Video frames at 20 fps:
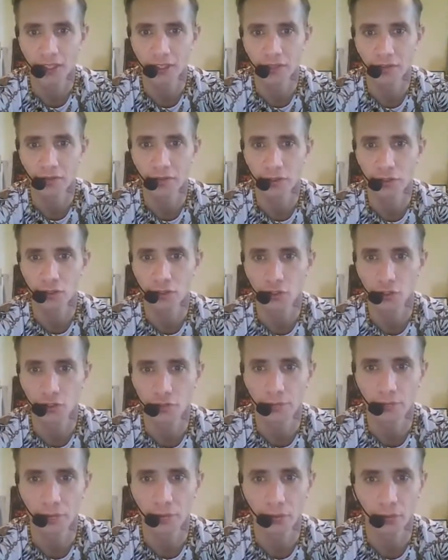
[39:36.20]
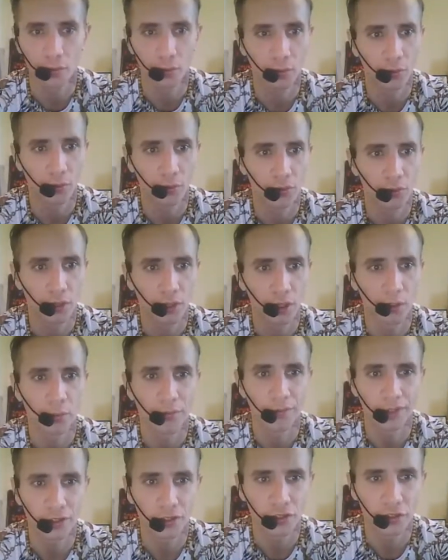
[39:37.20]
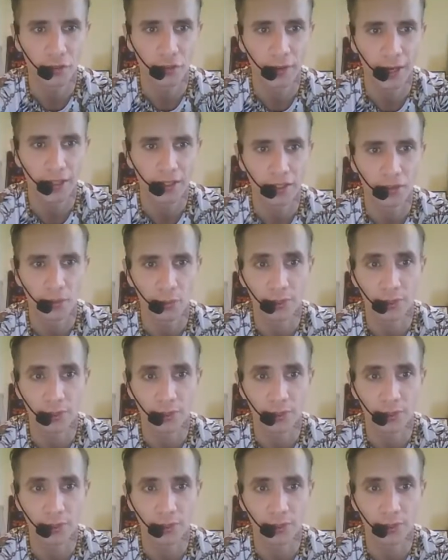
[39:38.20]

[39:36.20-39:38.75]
golden status for the Good Food Awards